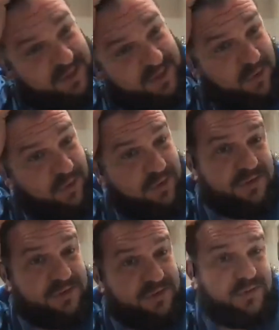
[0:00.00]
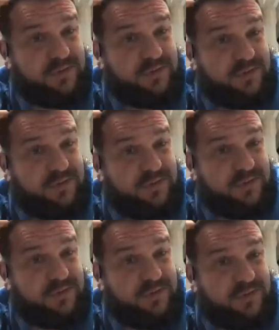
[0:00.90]
So literally
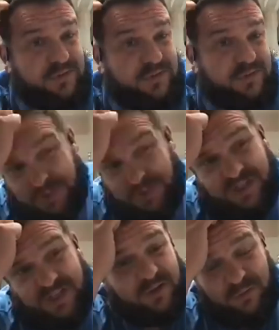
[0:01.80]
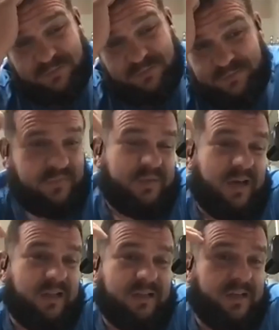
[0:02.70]
starting Tuesday when I go home,
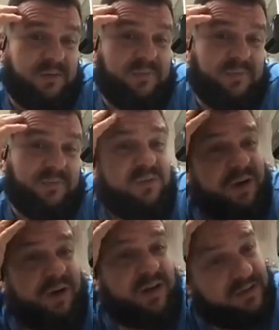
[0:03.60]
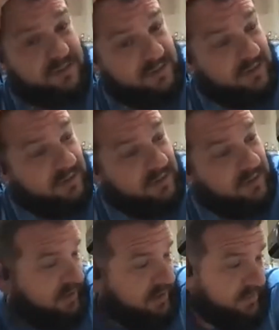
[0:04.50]
I'm kind of gonna be out of
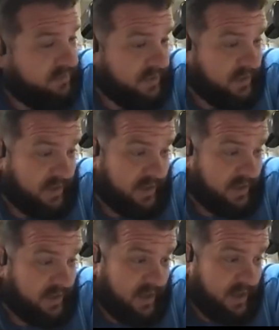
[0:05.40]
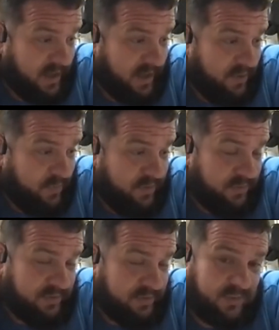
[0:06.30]
pocket.
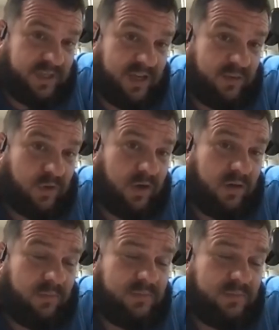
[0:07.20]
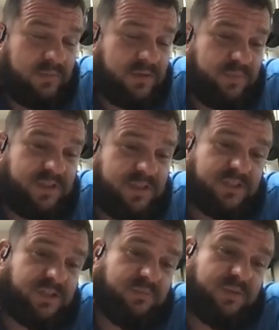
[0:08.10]
I will double tap Rob
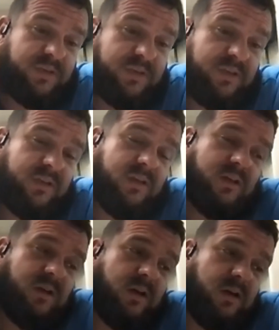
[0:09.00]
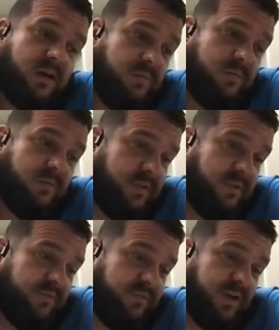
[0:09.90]
to potentially be,
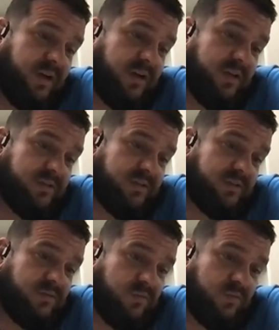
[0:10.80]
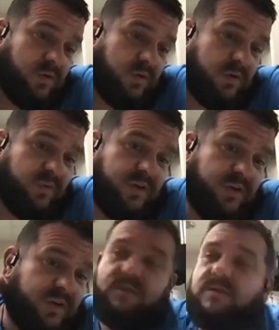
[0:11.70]
if you guys
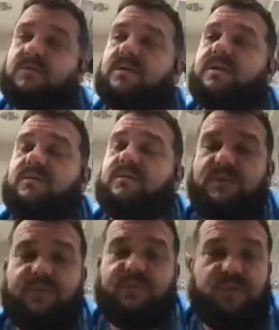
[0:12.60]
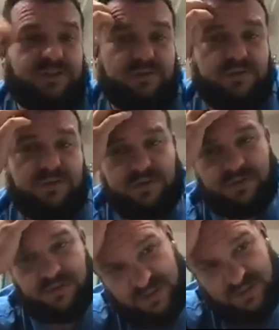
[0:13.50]
want to like a refresh